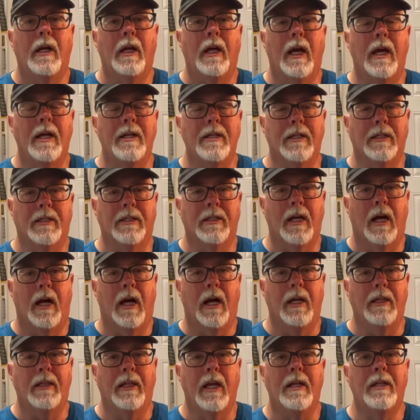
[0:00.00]
and
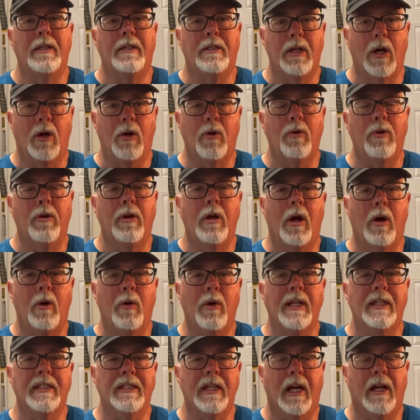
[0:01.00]
decide they don't know
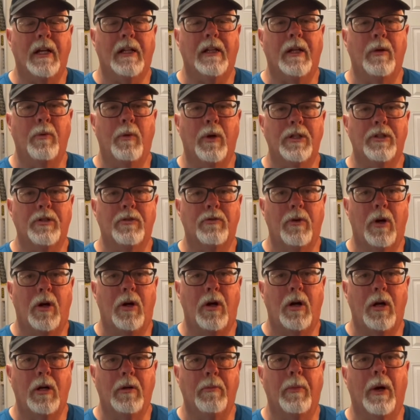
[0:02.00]
exactly what's
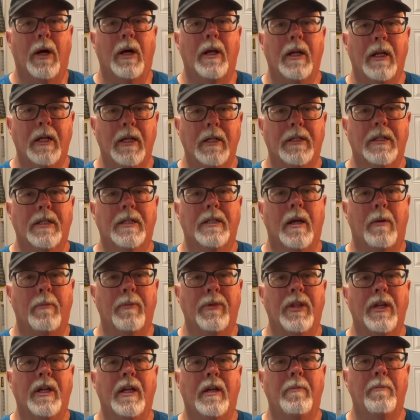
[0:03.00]
wrong, but it's
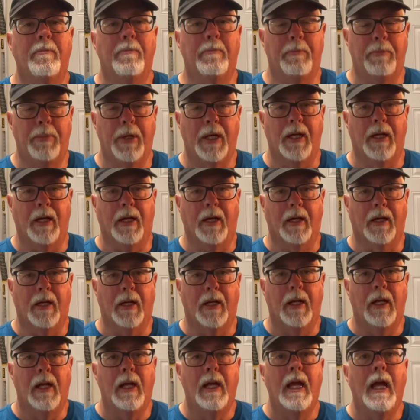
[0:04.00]
something big.
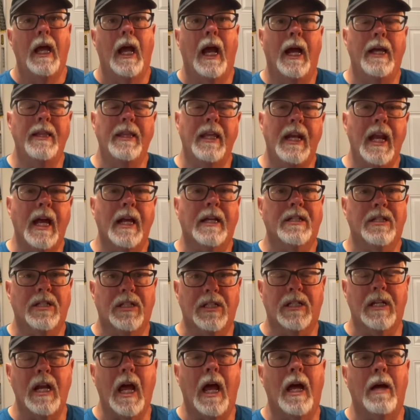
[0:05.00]
And the next
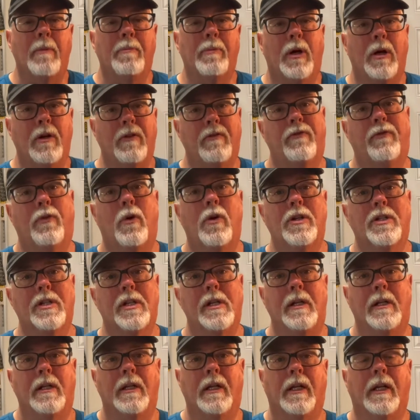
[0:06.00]
step,
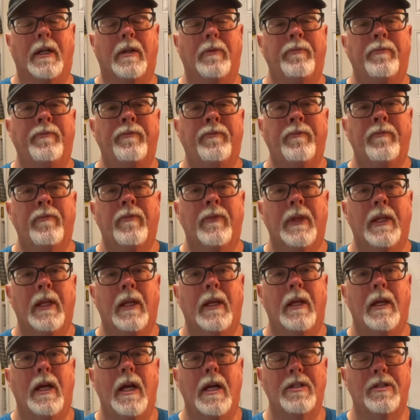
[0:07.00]
unfortunately,
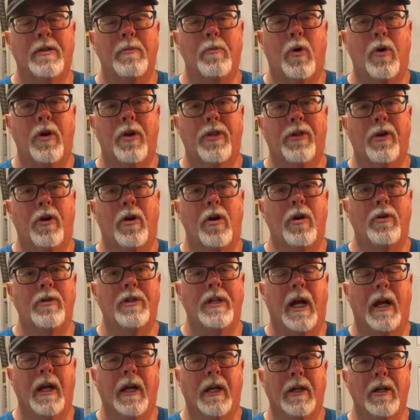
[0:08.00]
is a more thorough
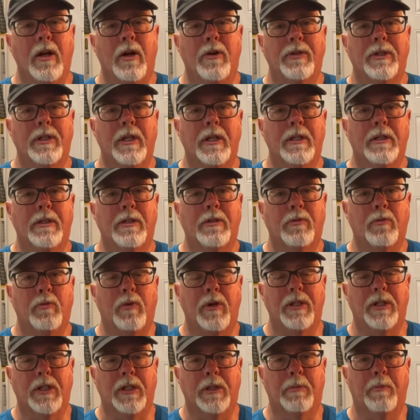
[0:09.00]
diagnosis,
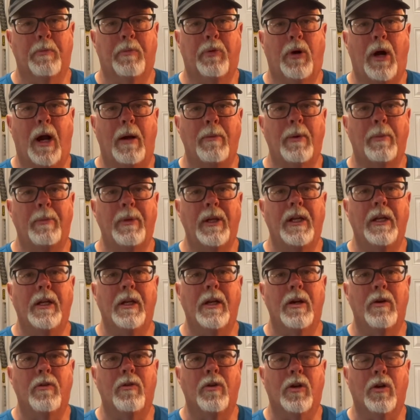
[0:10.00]
which is probably
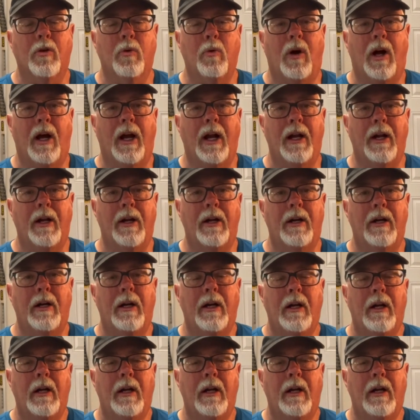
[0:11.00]
going to require